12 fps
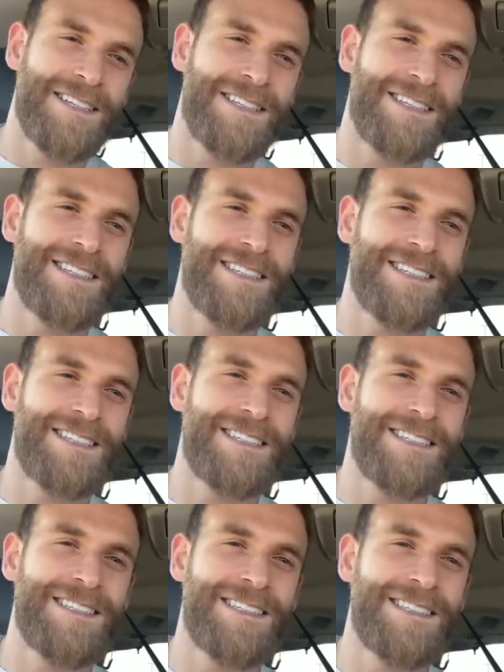
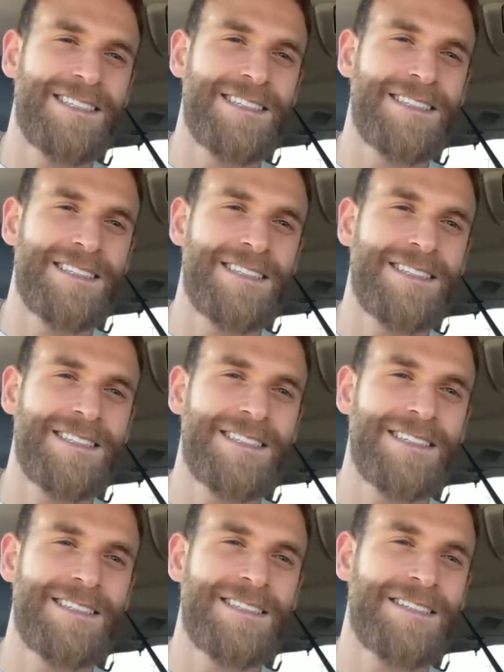
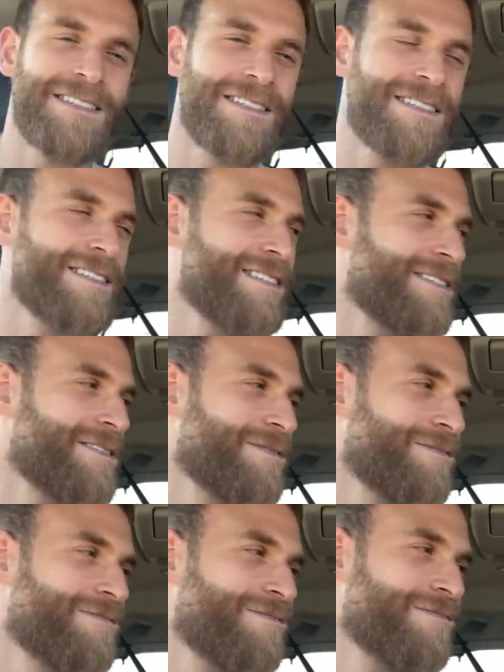
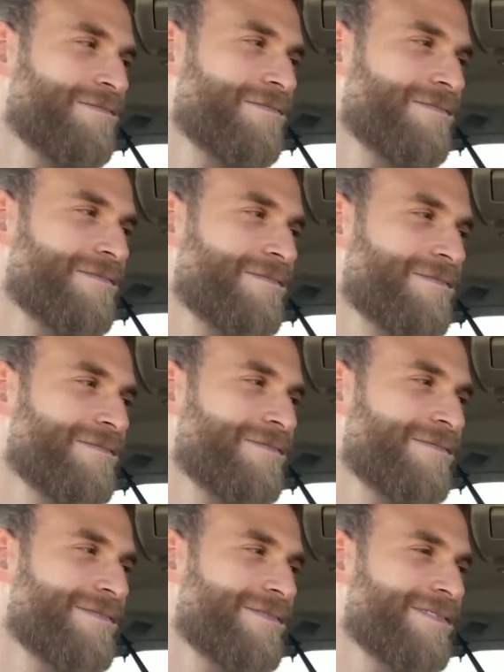
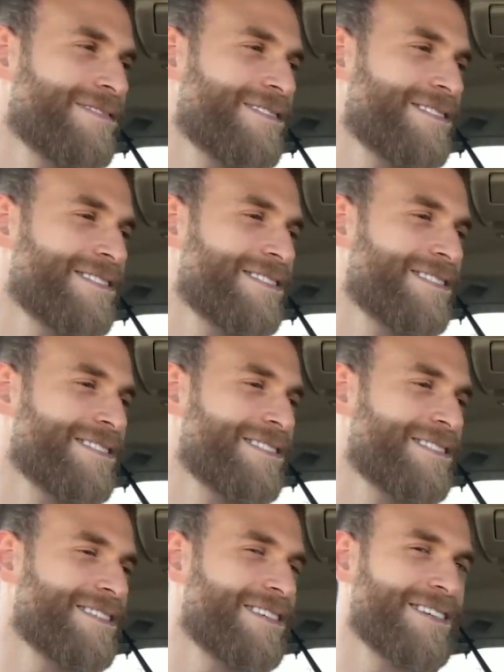
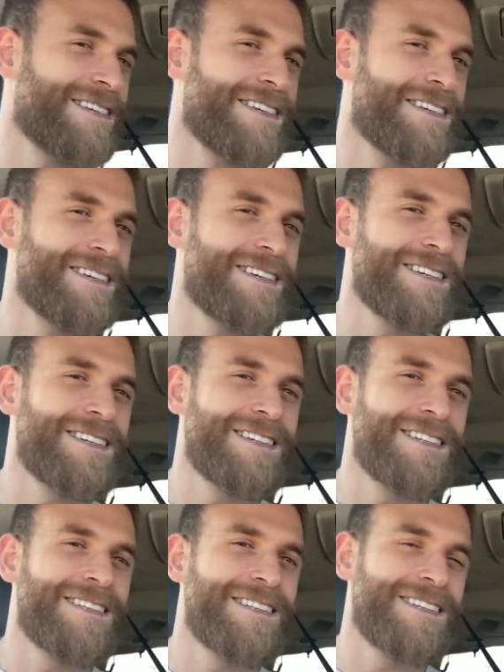
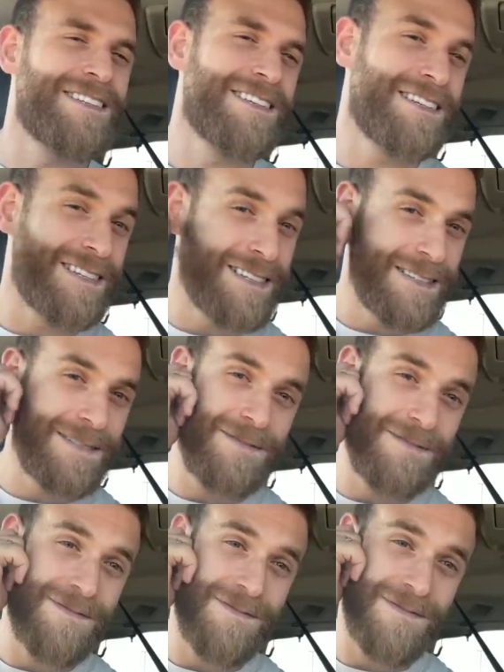
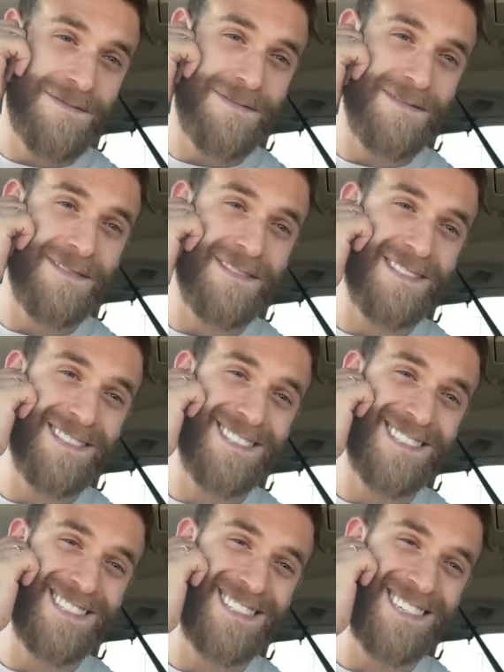(silent)